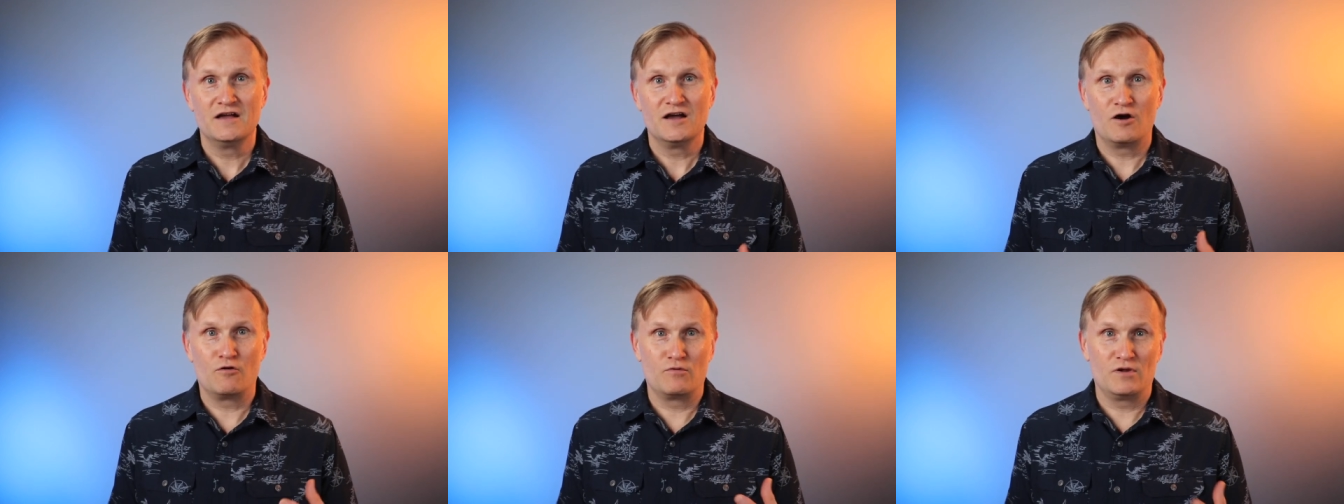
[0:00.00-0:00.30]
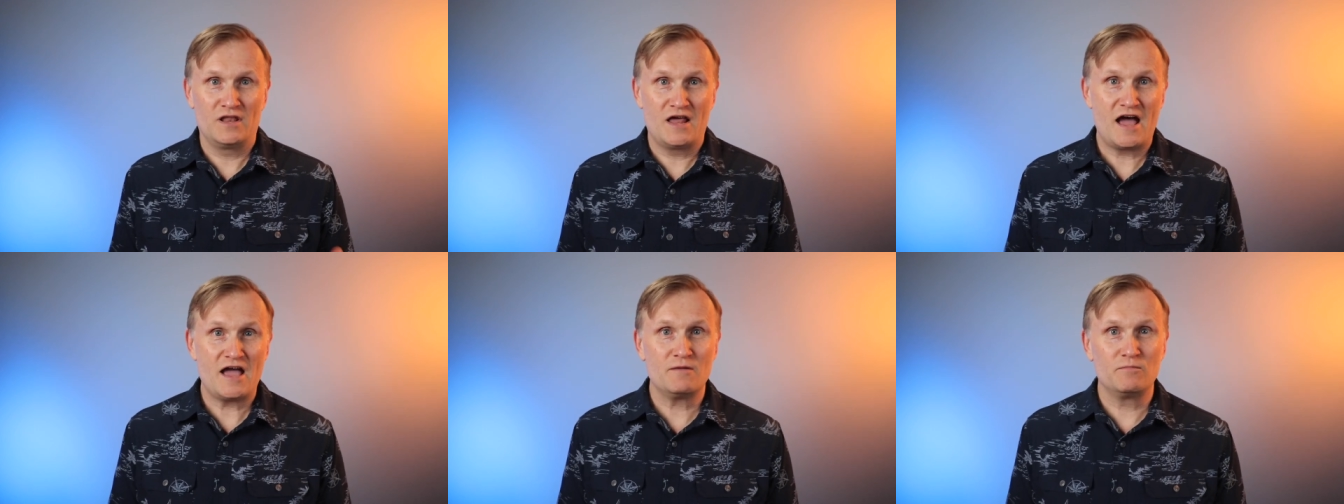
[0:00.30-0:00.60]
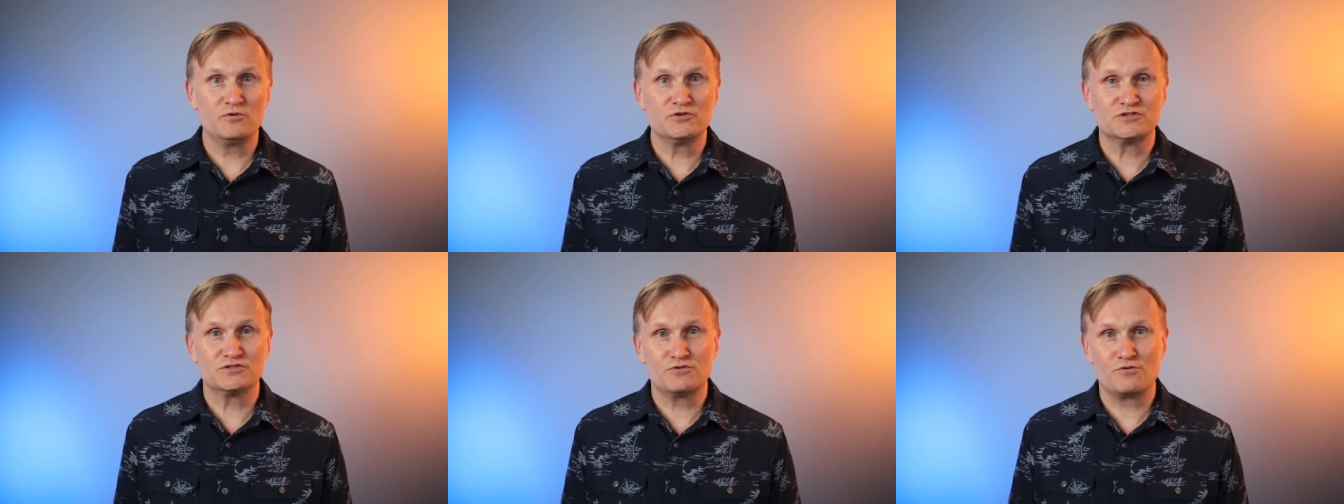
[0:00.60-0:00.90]
a
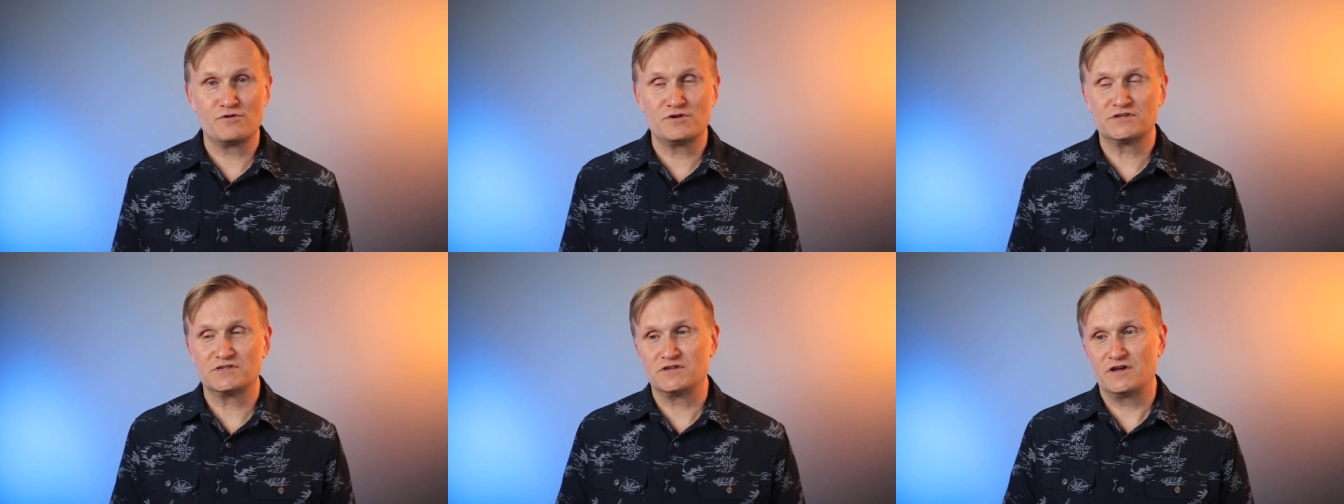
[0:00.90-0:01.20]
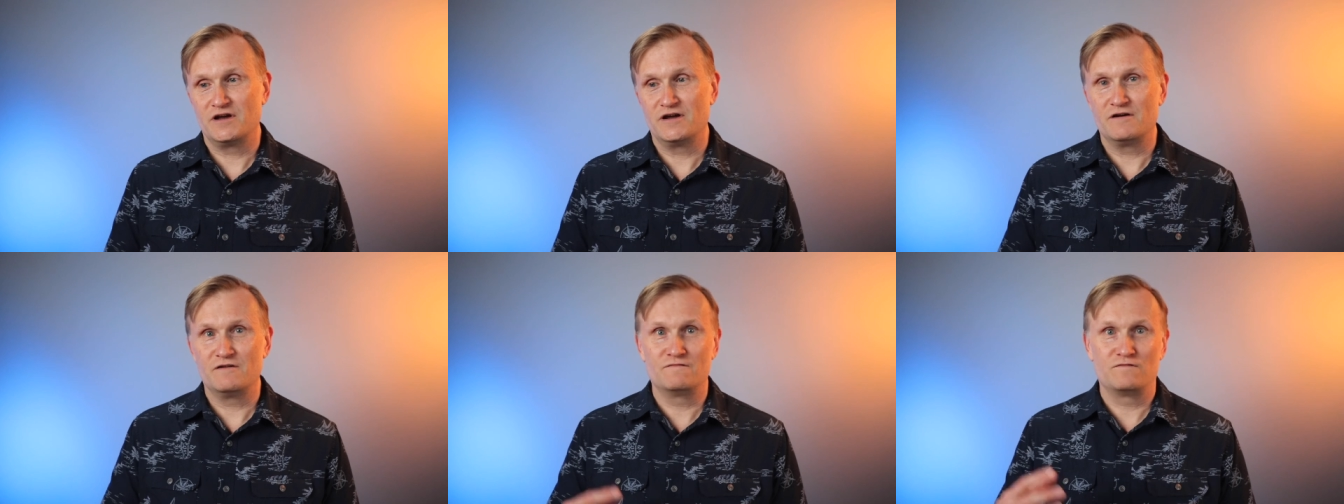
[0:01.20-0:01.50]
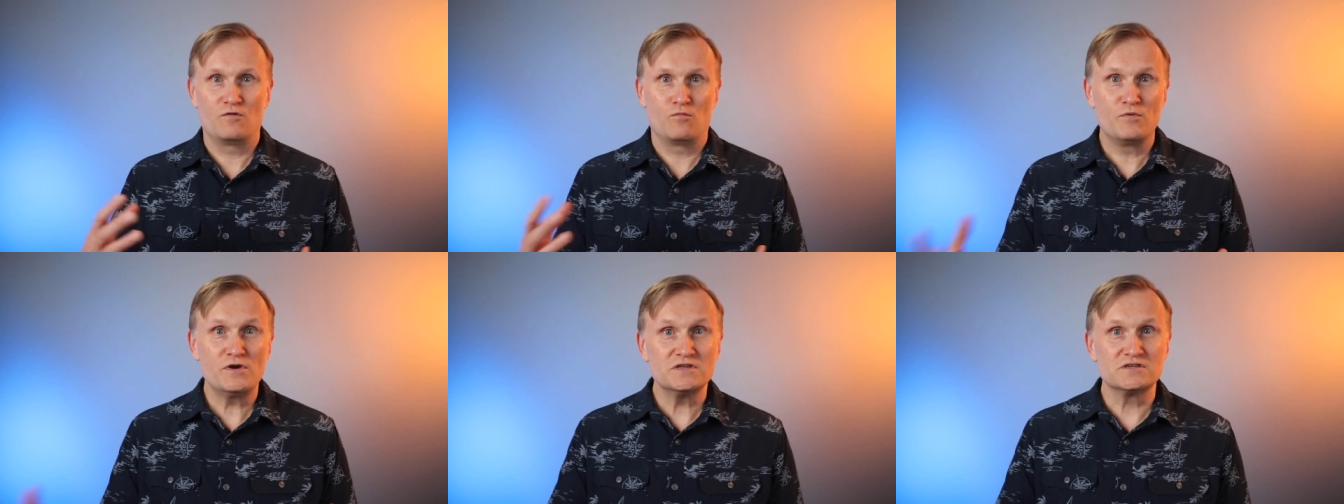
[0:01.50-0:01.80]
reliable source
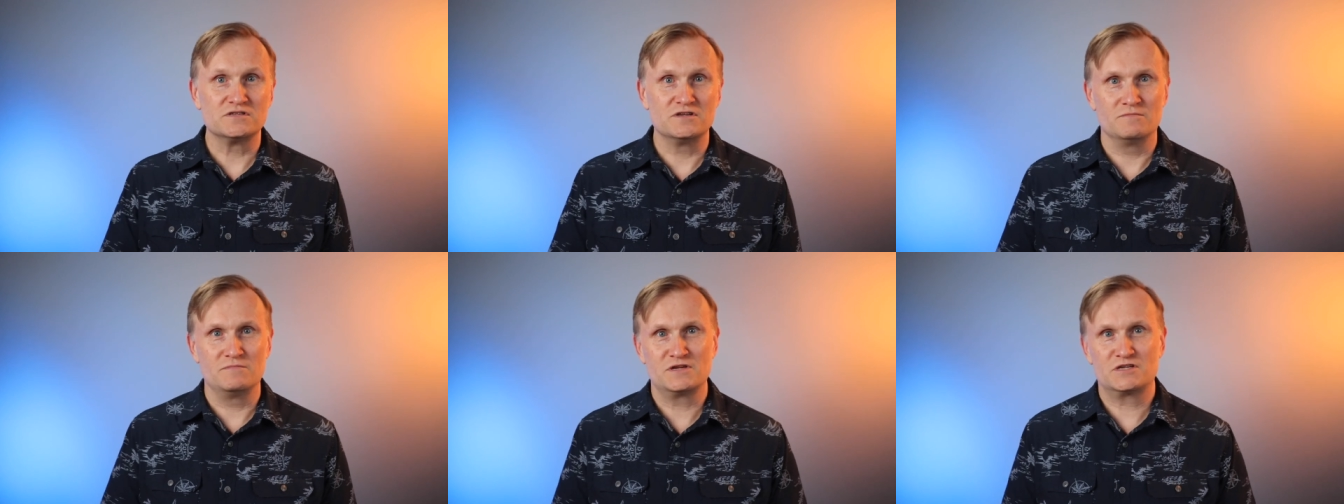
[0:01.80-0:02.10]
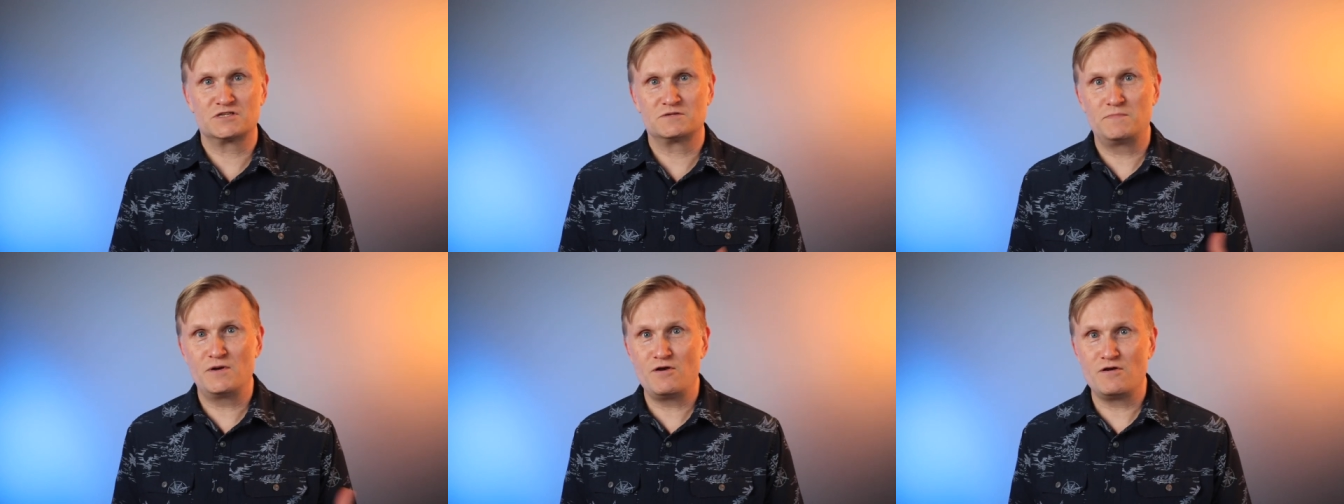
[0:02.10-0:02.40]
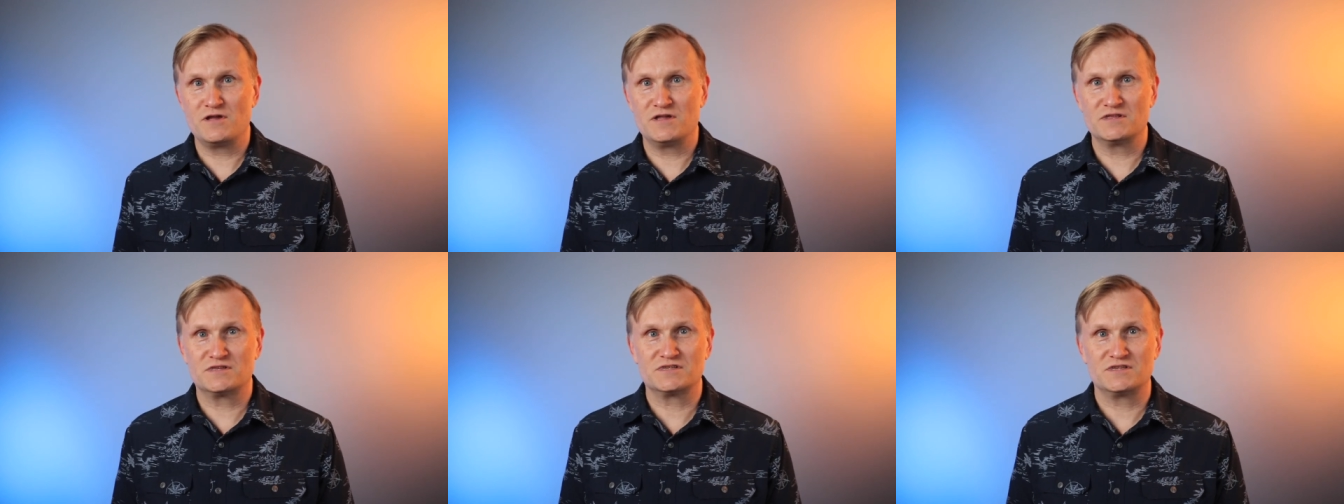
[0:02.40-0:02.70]
of wisdom,
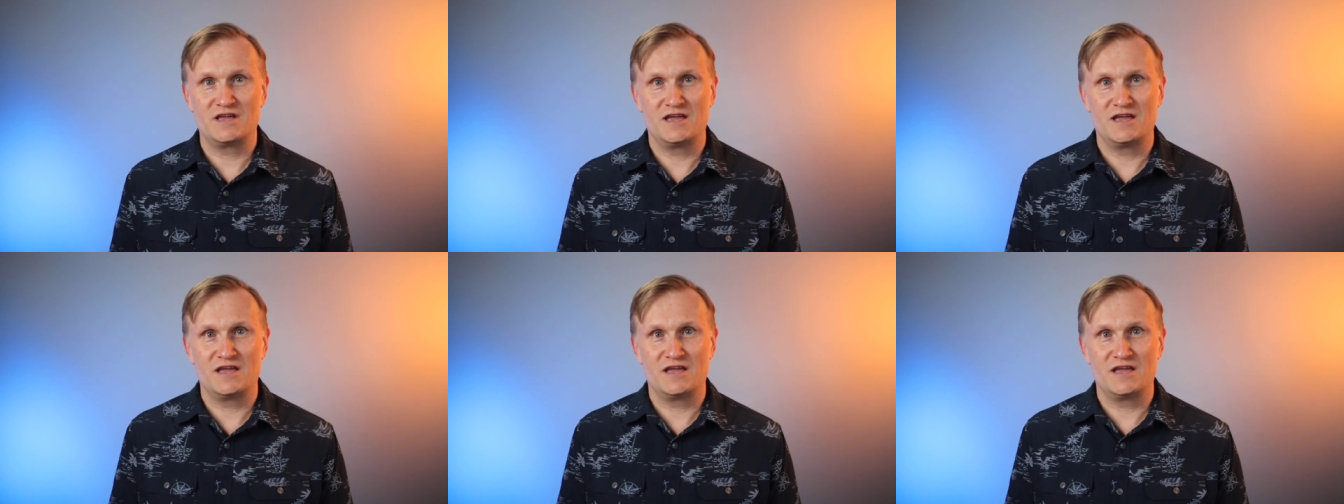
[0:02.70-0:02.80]
experience,